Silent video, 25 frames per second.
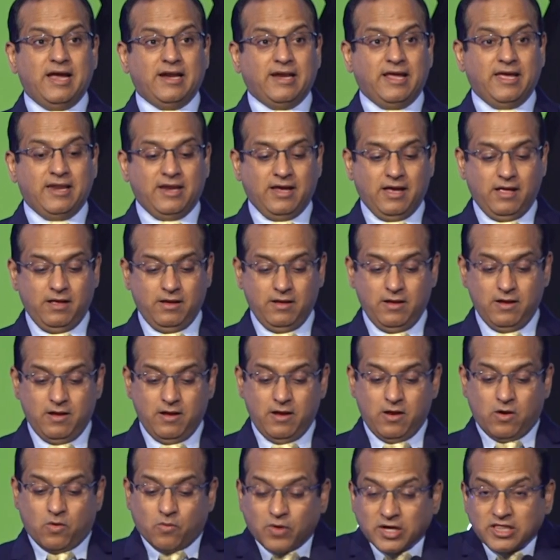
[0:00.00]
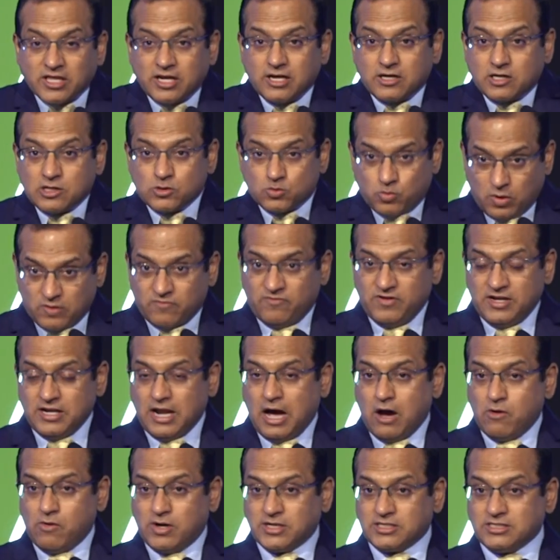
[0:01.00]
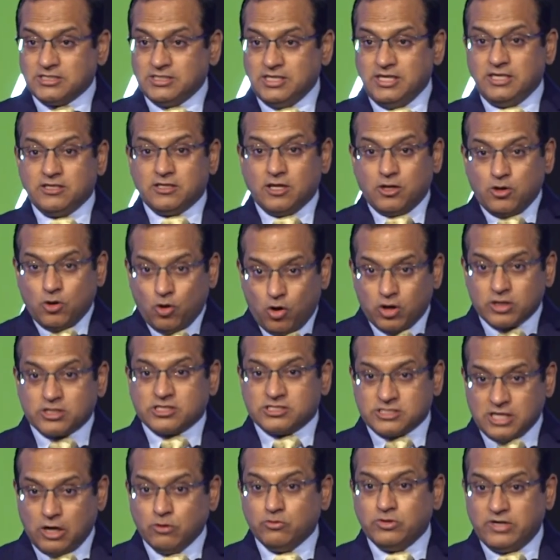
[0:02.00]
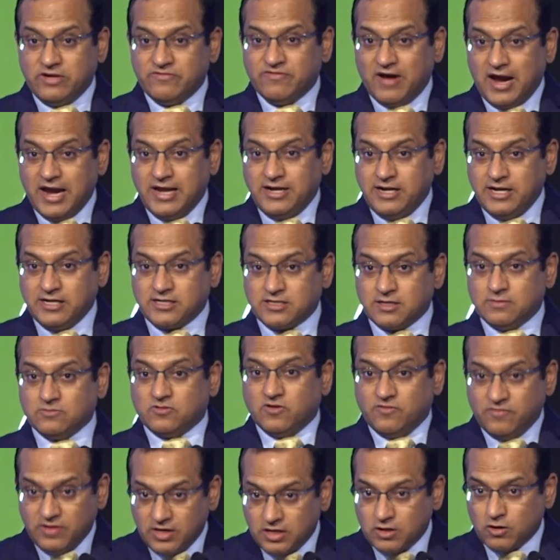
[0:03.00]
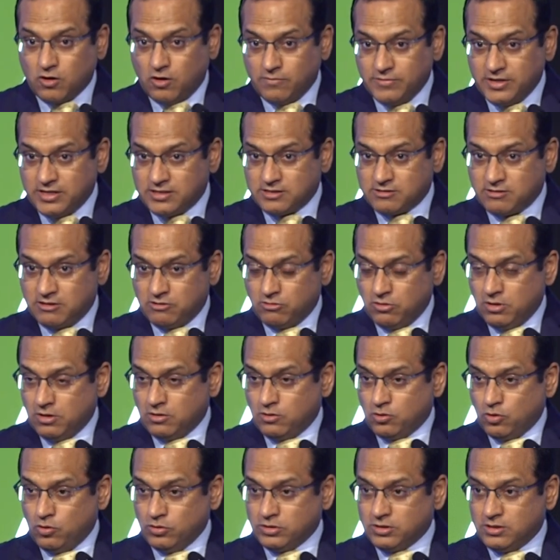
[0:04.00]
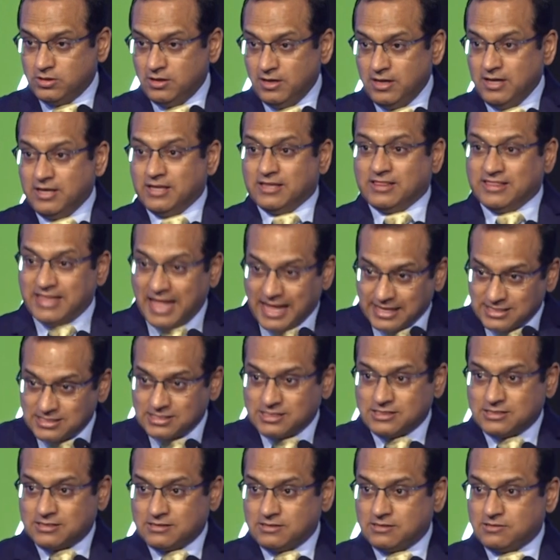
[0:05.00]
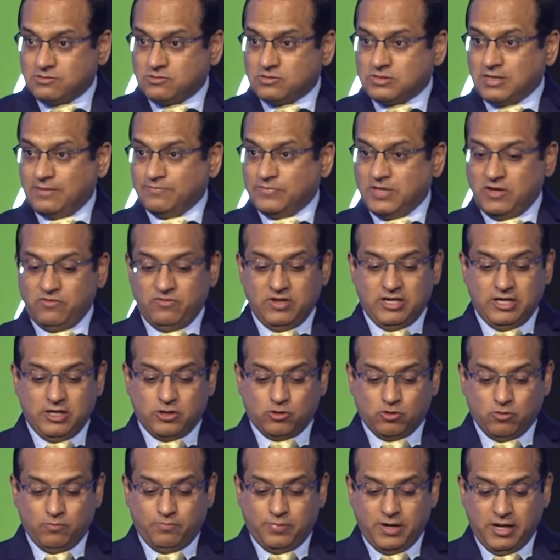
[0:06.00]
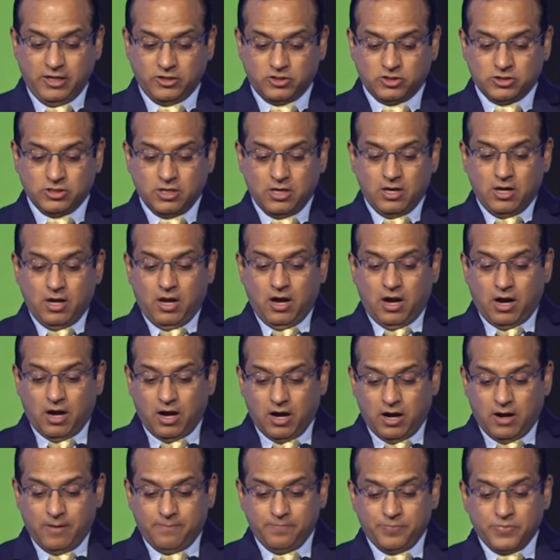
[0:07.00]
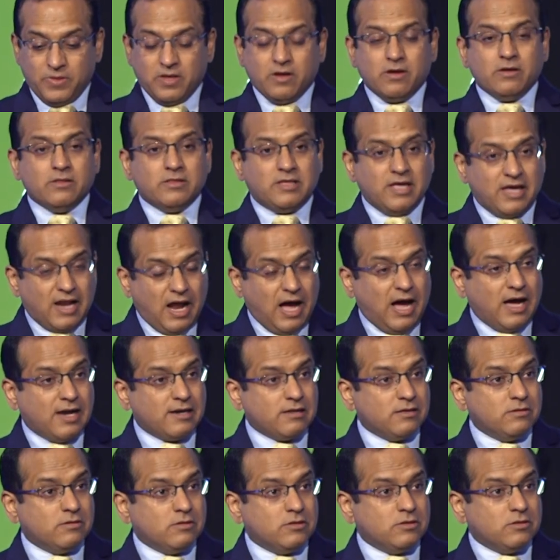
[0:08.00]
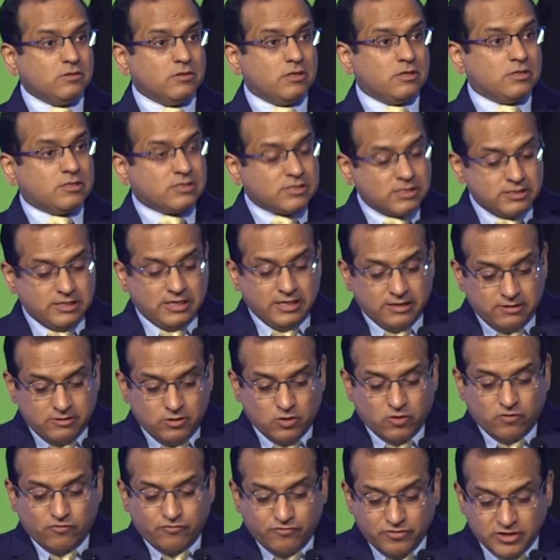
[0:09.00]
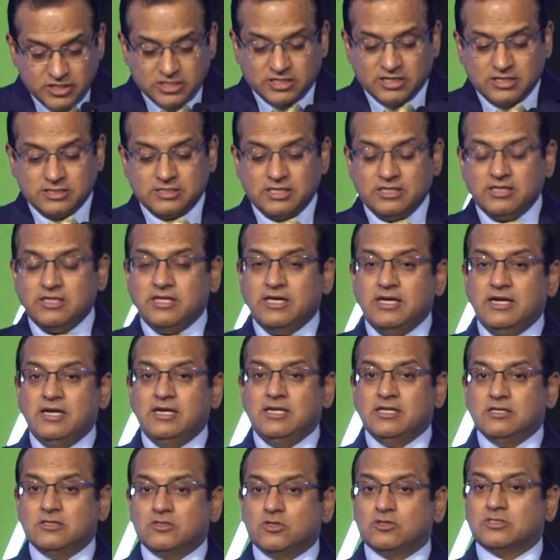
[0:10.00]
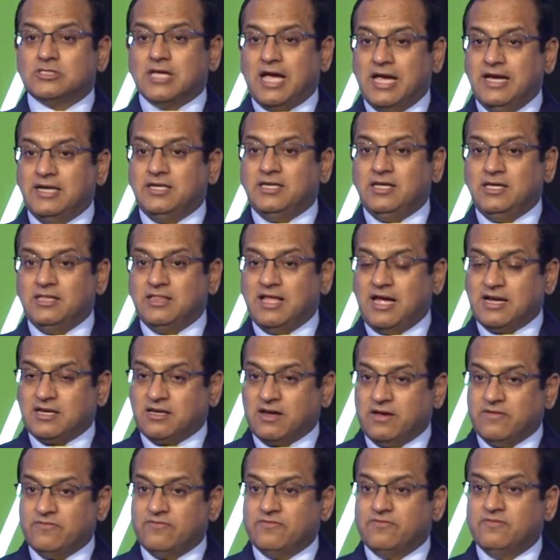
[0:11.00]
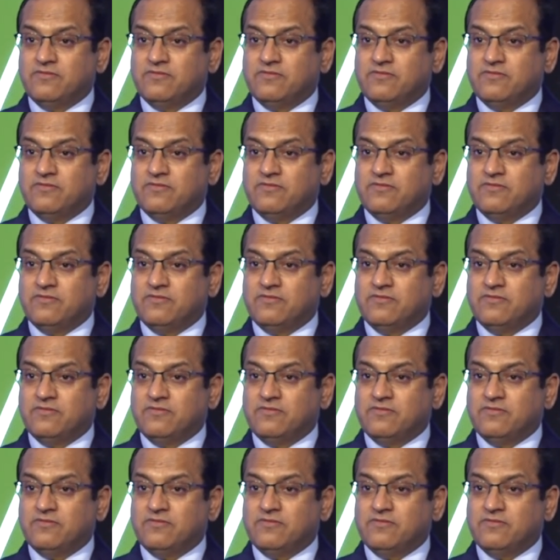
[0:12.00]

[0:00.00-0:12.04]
area, whether it is what we now are seeing, the north-south divide in terms of economic growth, that's something we need to bridge. Uh, there are, uh, you know, fissures in the Indian society that have